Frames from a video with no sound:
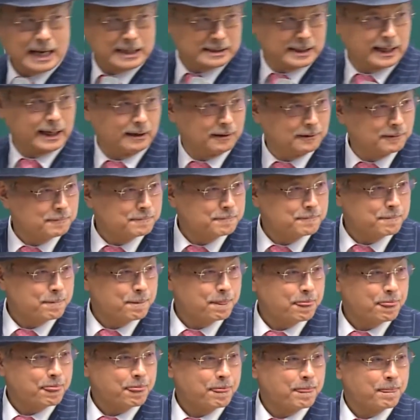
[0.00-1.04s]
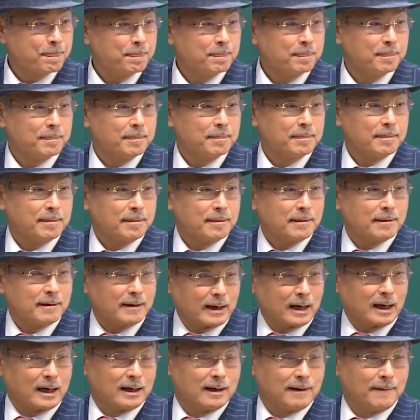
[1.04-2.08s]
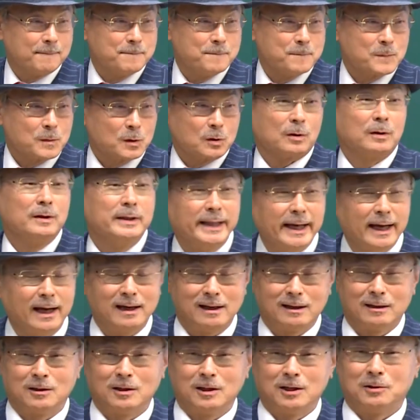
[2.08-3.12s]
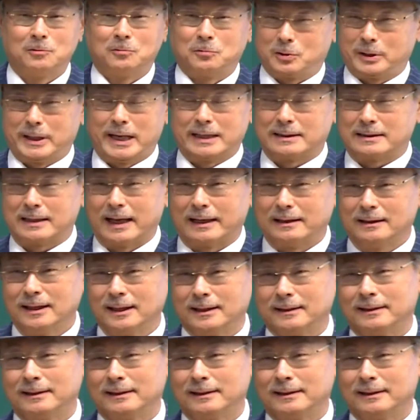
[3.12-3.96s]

go to these companies. Yeah. However, our